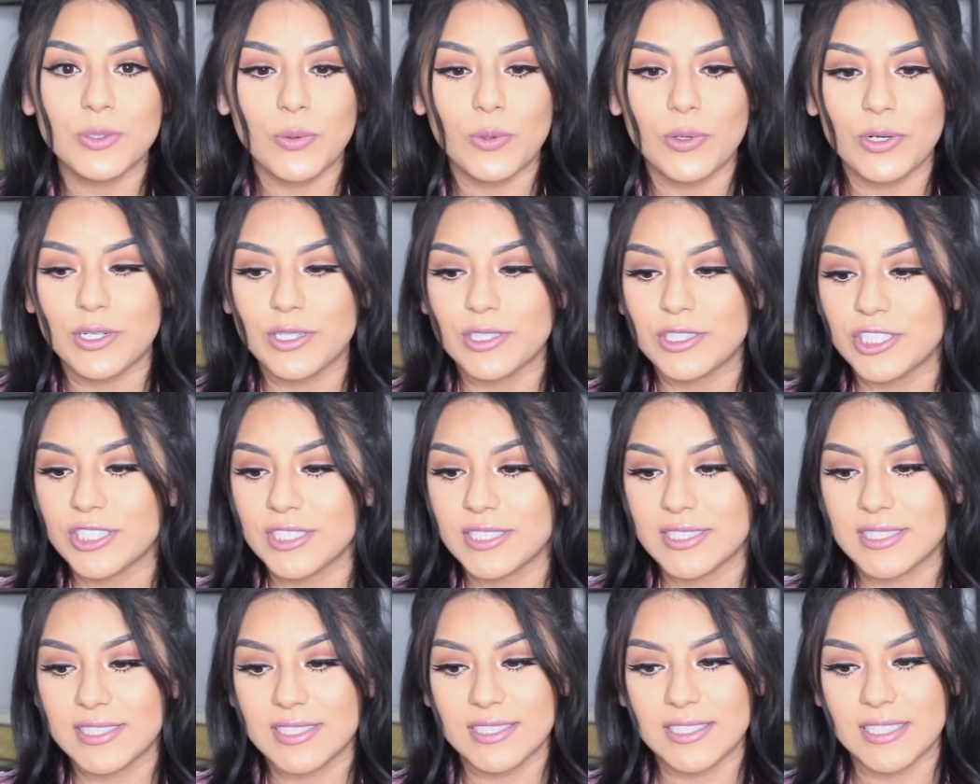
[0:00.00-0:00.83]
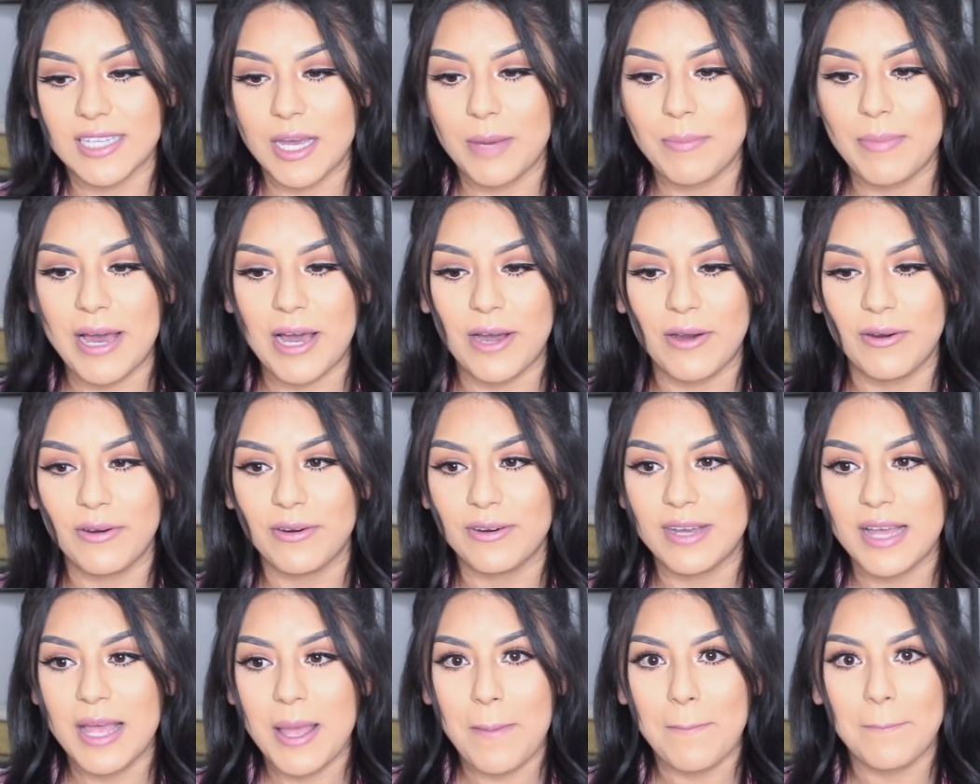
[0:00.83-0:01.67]
or just
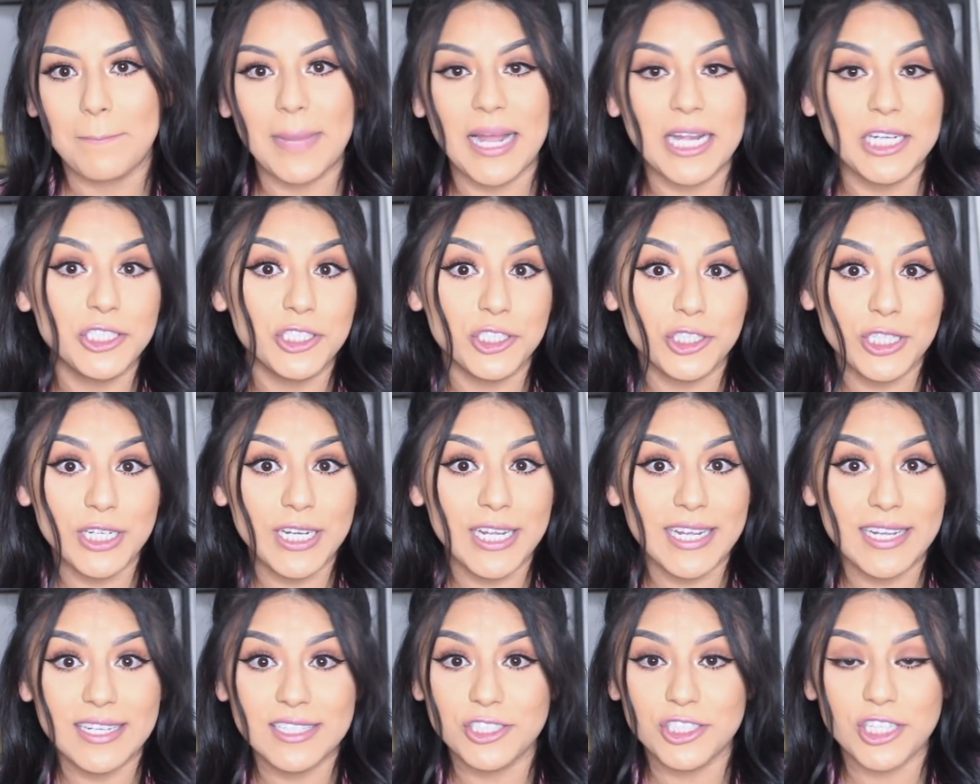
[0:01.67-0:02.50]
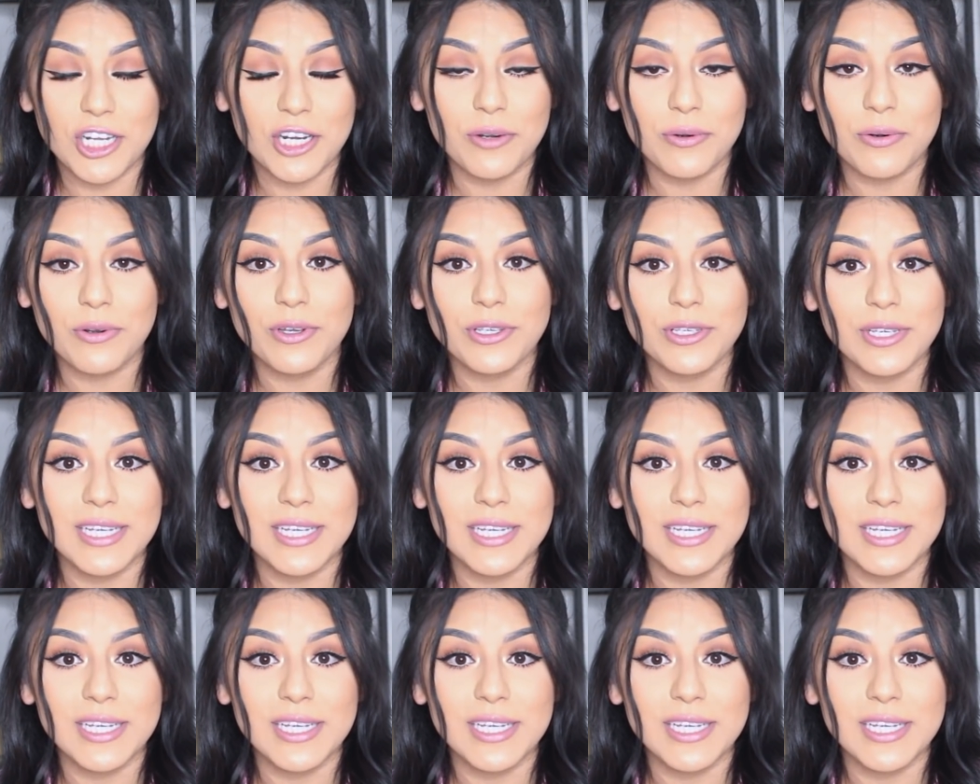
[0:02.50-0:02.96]
about my journey in general,